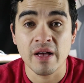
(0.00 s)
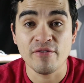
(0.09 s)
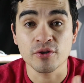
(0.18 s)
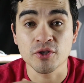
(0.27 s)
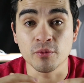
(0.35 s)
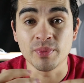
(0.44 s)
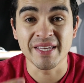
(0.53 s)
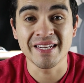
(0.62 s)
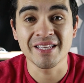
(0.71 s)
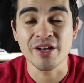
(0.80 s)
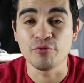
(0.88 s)
I've also been
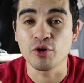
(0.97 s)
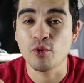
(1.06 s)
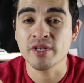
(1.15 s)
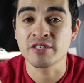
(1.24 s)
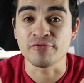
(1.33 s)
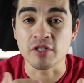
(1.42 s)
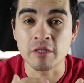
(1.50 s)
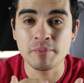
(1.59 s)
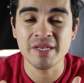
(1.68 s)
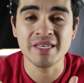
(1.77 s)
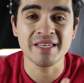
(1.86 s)
getting a lot of requests for
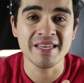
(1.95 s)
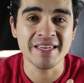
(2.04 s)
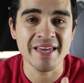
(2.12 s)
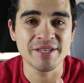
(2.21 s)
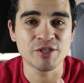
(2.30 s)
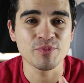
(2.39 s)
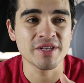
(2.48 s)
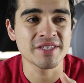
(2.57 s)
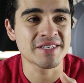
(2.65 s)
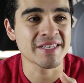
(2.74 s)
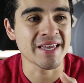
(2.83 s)
speaking
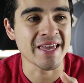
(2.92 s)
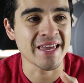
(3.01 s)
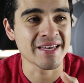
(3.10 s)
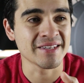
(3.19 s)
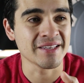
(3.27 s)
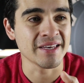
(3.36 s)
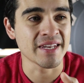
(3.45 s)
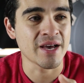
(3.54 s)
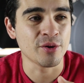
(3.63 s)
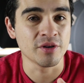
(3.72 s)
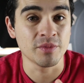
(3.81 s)
engagements, and
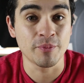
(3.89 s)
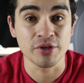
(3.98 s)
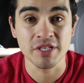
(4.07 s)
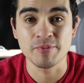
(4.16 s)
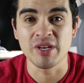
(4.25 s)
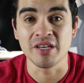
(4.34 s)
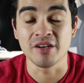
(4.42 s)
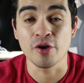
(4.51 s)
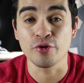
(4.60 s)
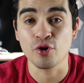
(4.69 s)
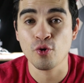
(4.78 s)
now I'm going to be participating in
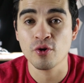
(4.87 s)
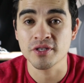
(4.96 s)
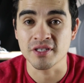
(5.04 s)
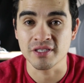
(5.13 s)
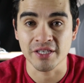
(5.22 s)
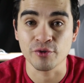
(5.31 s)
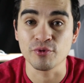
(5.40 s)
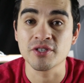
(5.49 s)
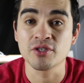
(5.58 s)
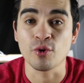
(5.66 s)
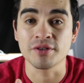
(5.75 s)
other courses like the
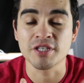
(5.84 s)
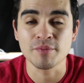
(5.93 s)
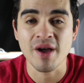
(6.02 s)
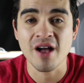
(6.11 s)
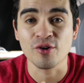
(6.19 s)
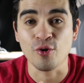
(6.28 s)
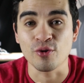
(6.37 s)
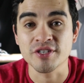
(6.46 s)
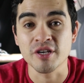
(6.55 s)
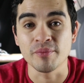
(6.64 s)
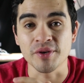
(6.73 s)
Restored Smile
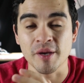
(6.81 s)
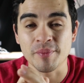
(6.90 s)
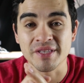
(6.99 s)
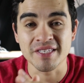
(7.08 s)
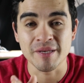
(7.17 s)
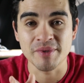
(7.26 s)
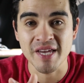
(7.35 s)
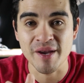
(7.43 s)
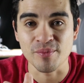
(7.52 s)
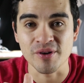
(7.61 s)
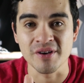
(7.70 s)
course coming up in
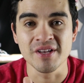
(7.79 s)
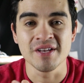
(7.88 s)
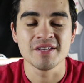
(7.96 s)
September.